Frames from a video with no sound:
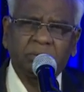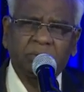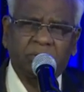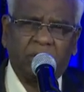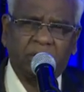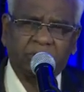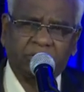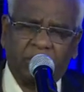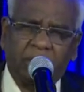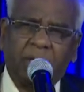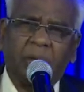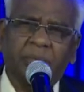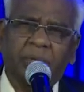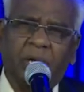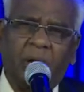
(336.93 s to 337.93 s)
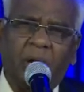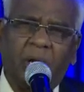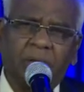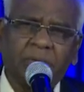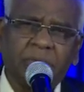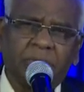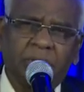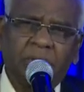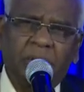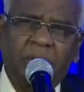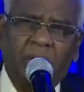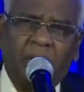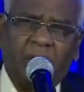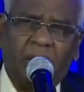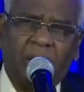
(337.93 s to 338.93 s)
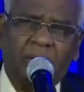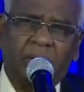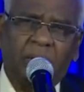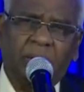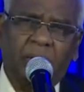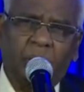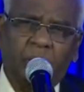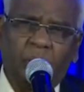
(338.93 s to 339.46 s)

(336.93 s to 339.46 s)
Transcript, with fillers: the Son of God, and